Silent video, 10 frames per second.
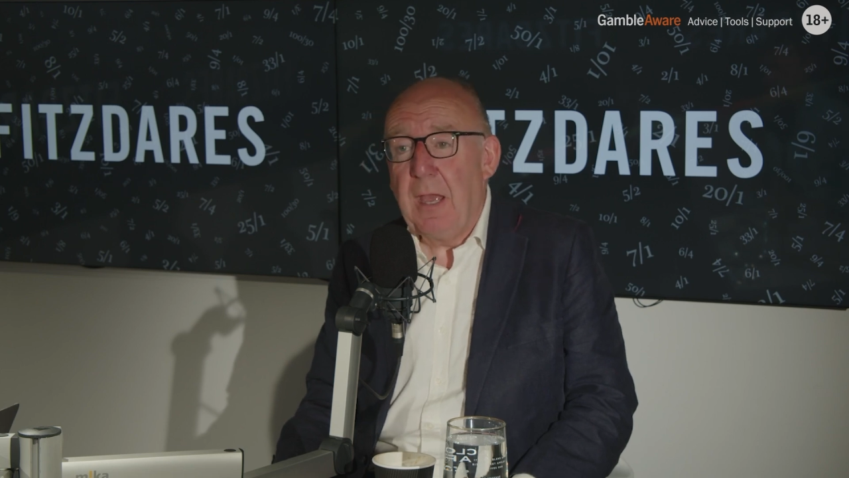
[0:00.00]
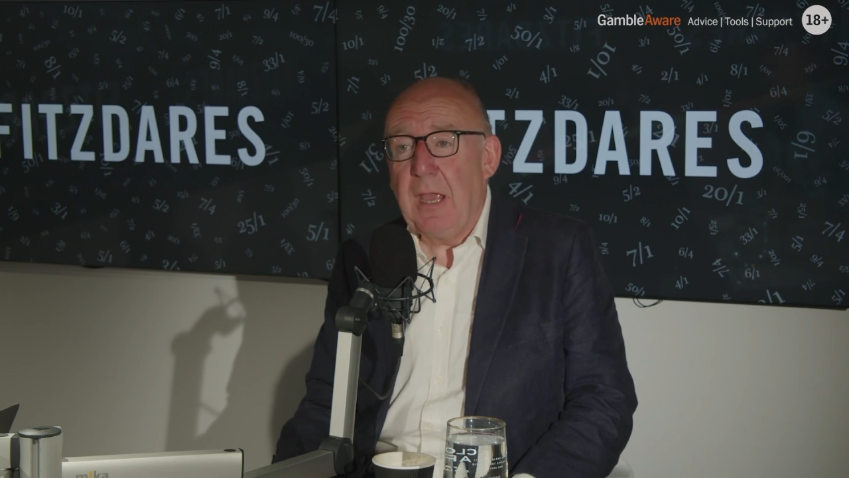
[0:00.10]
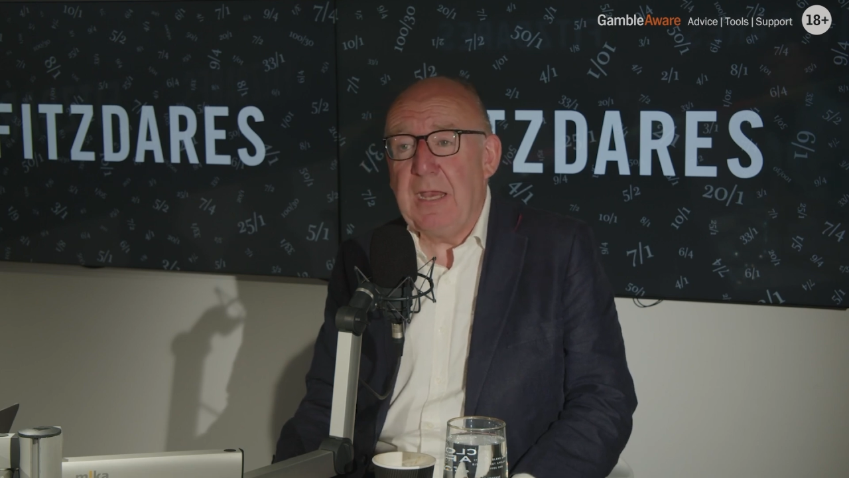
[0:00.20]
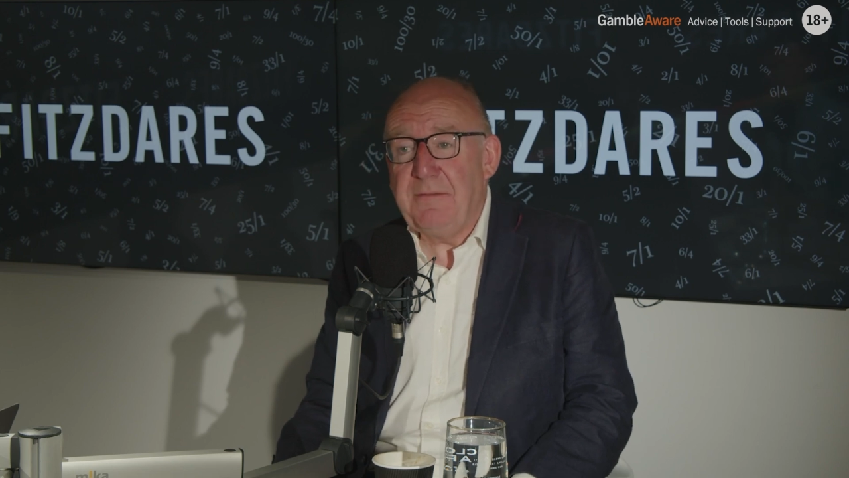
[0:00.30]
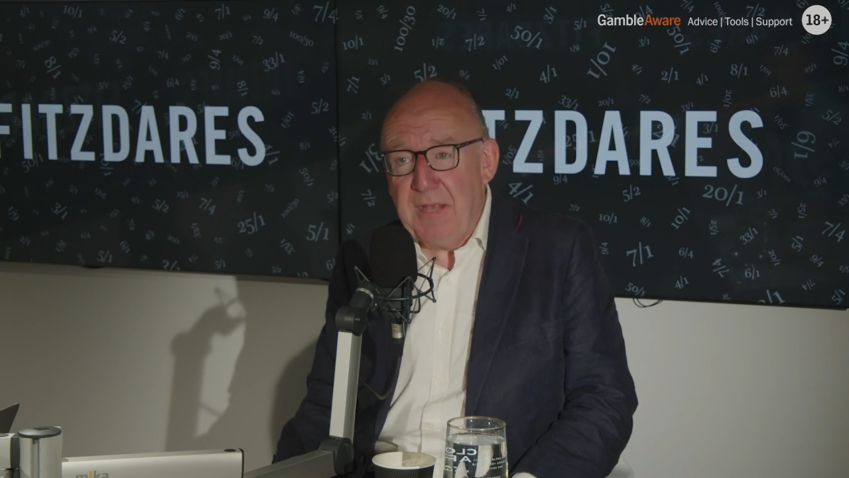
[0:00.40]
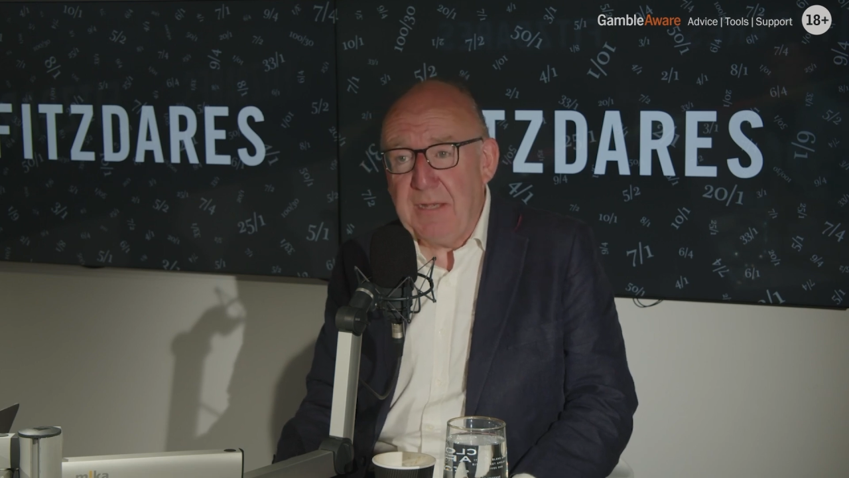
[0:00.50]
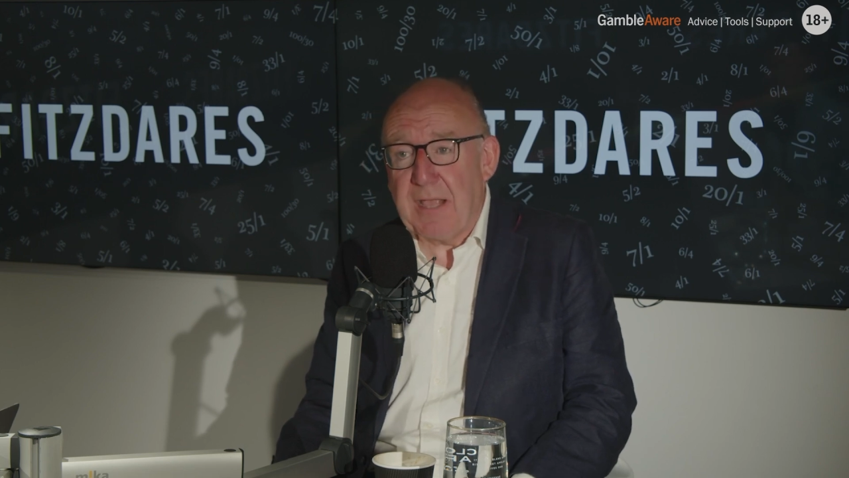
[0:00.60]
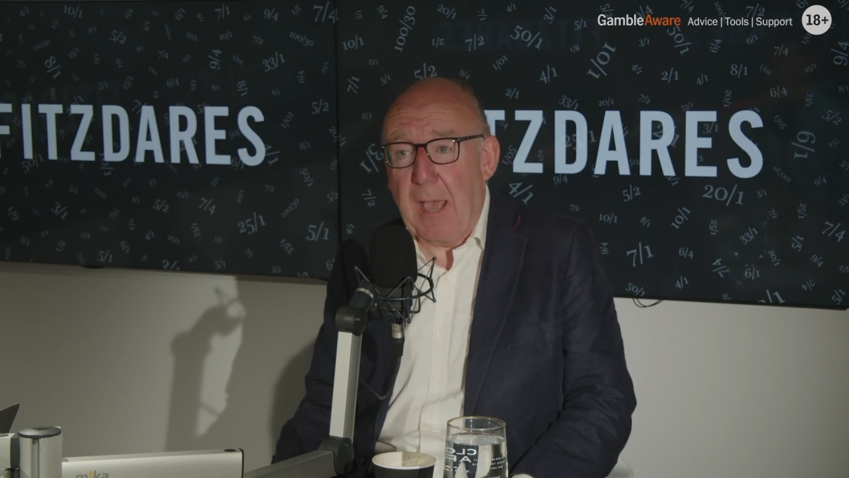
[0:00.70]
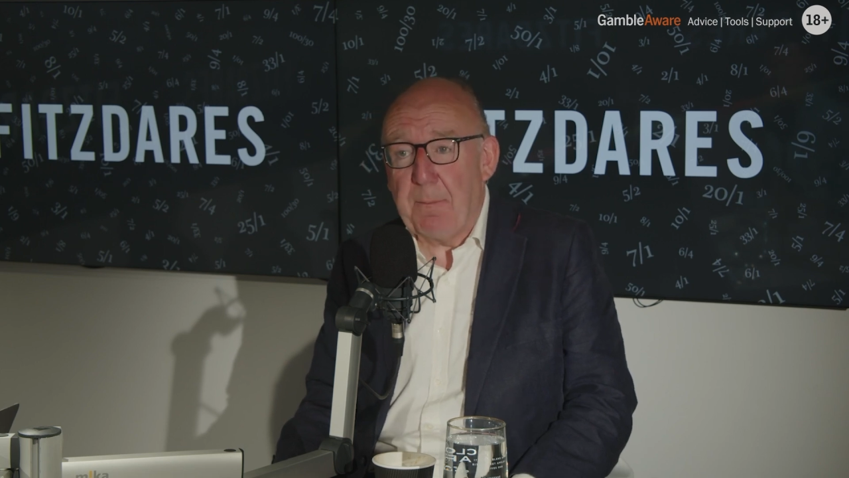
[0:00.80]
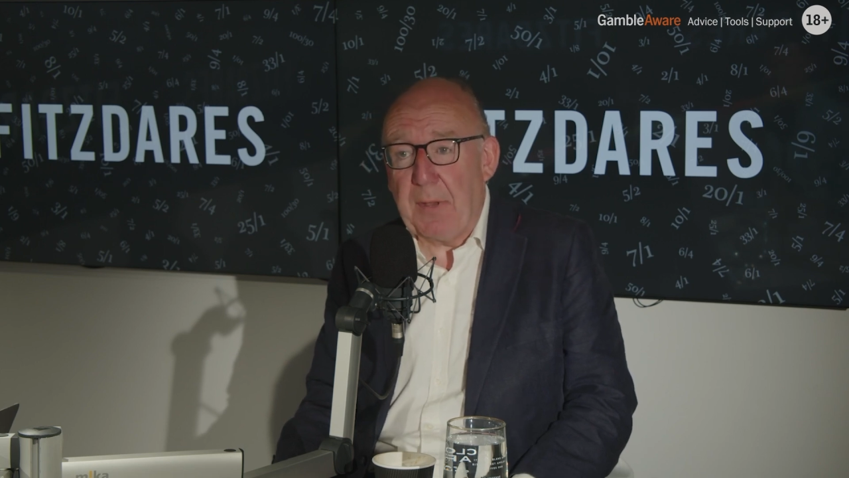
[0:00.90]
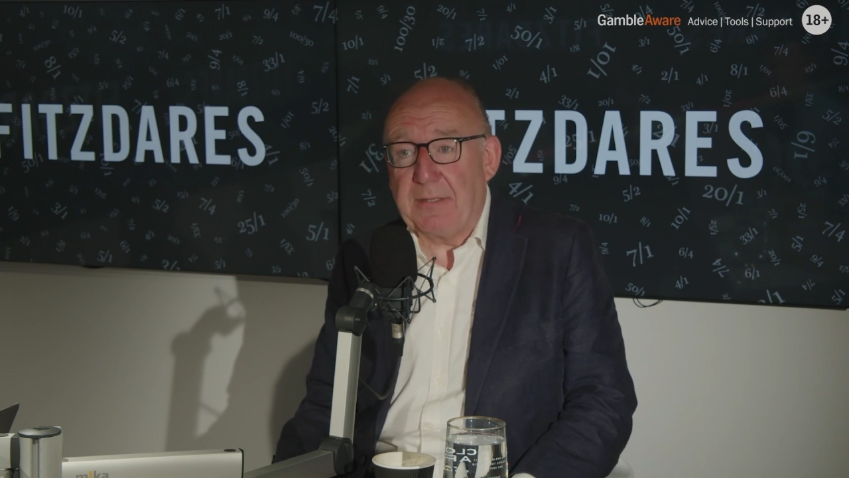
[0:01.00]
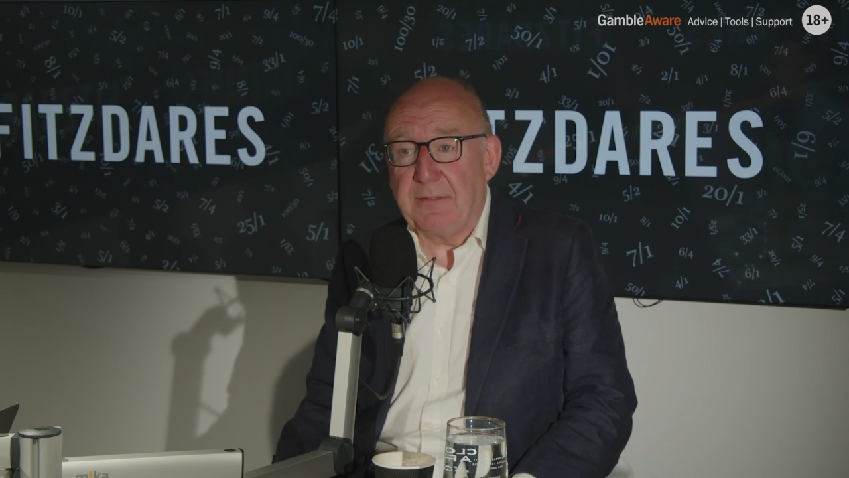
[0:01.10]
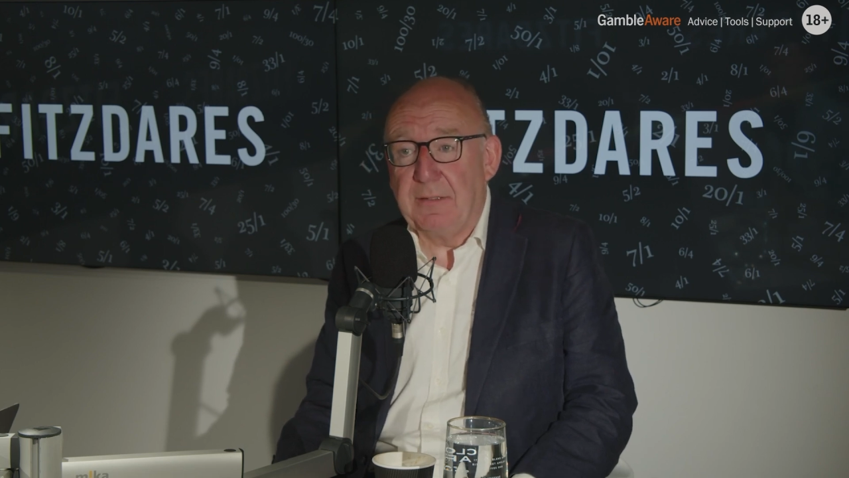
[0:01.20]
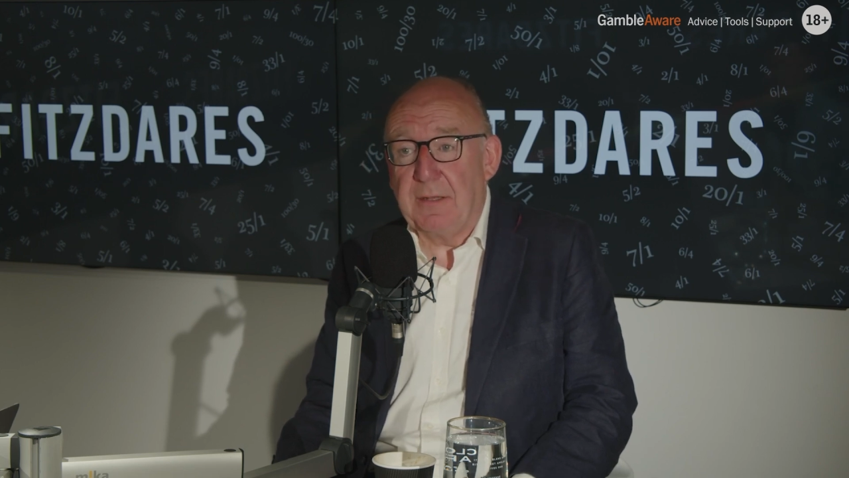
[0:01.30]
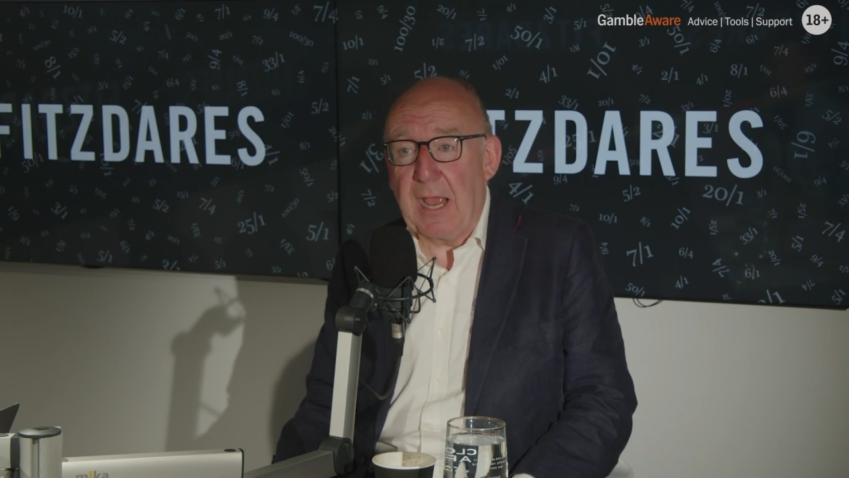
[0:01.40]
He did get
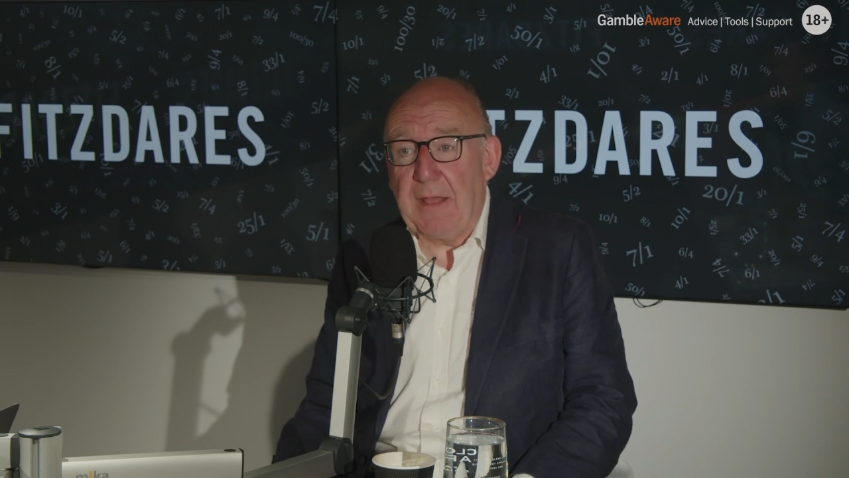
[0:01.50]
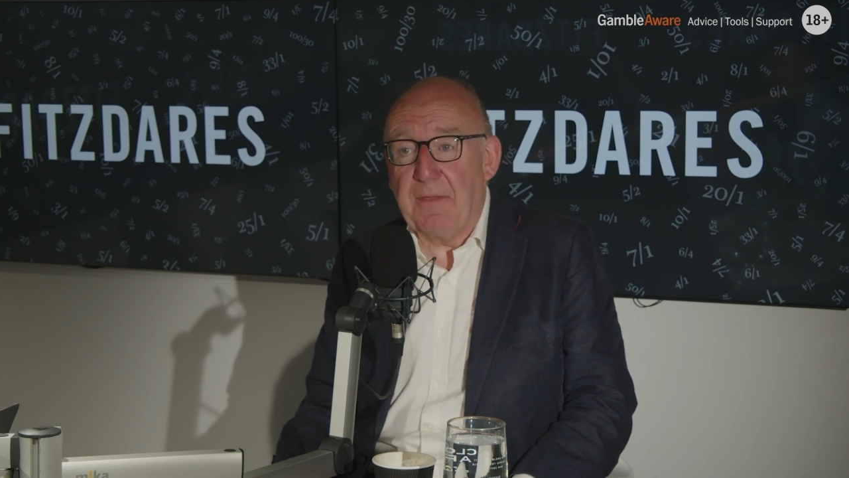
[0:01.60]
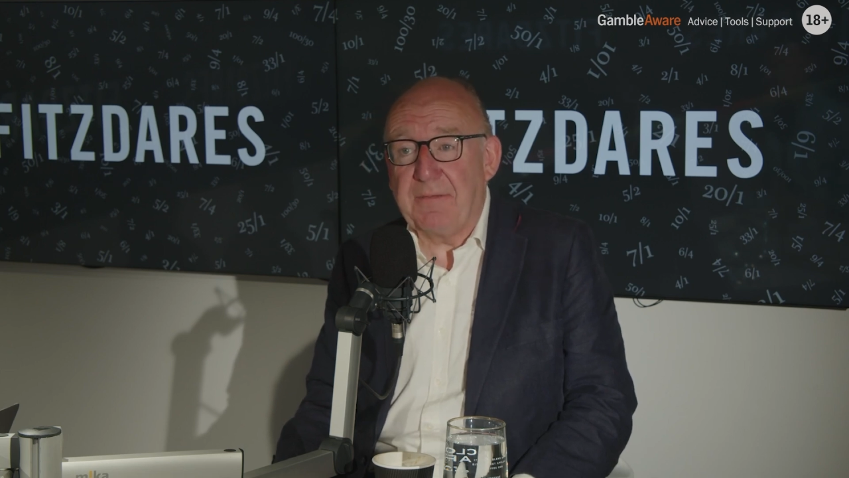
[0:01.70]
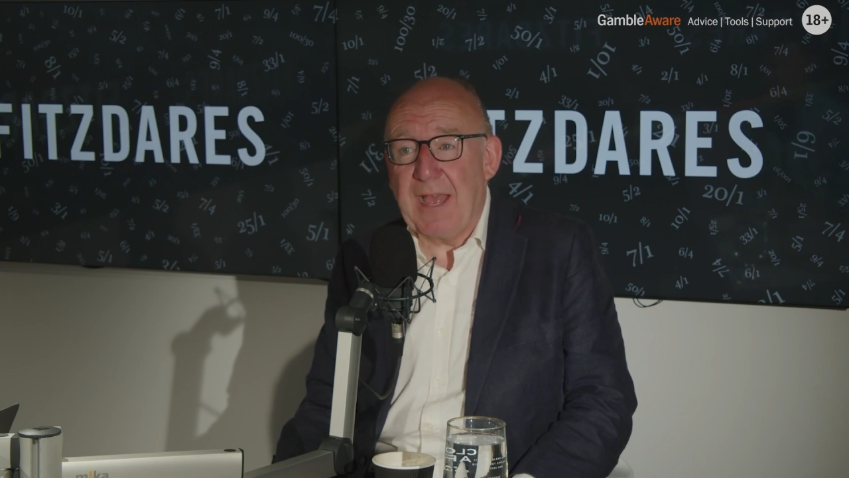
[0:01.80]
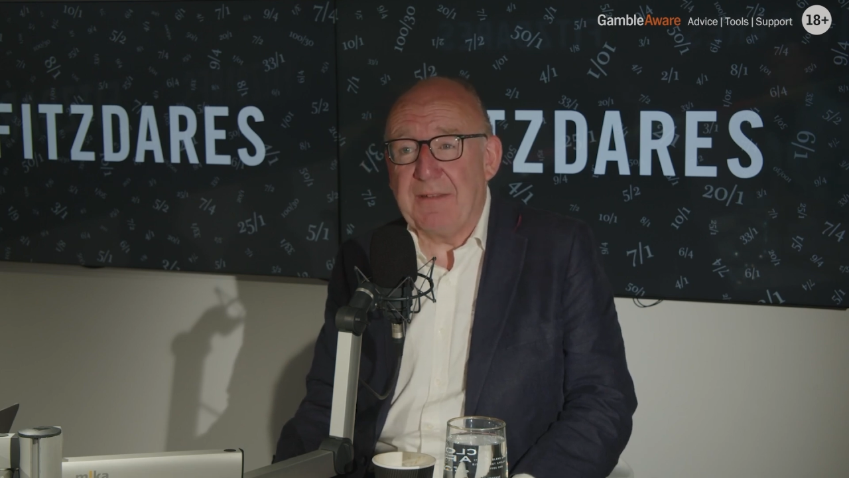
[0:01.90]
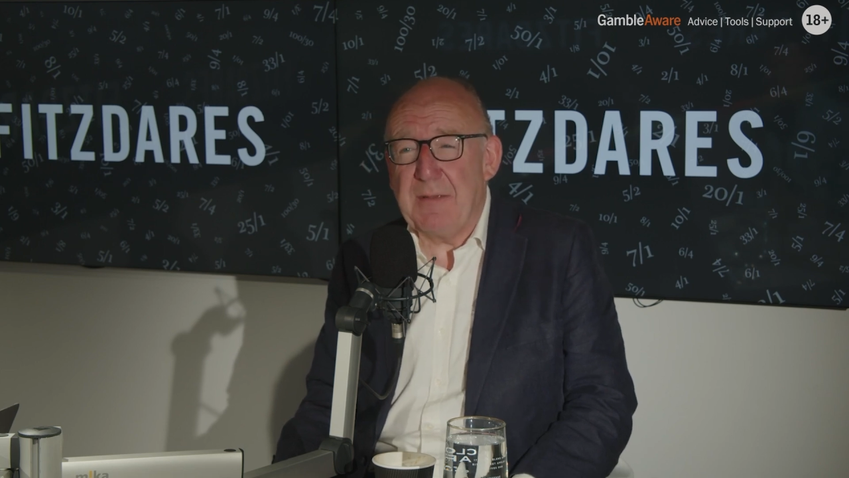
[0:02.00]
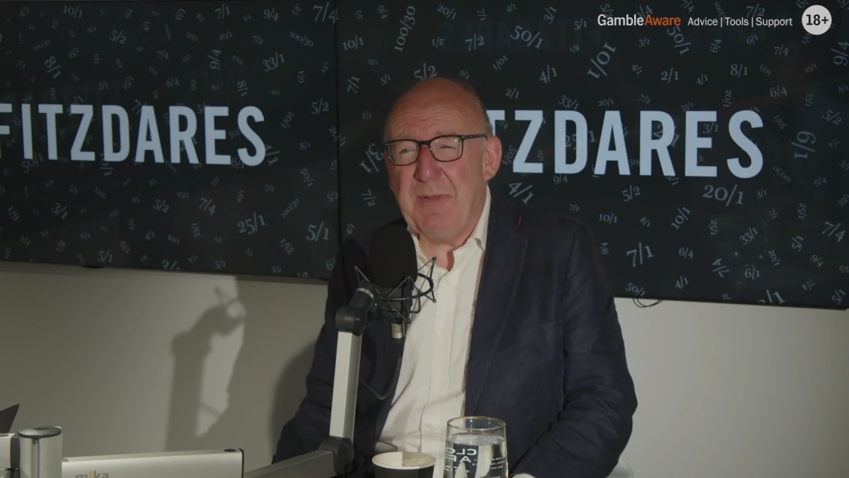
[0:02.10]
beaten in the Dante,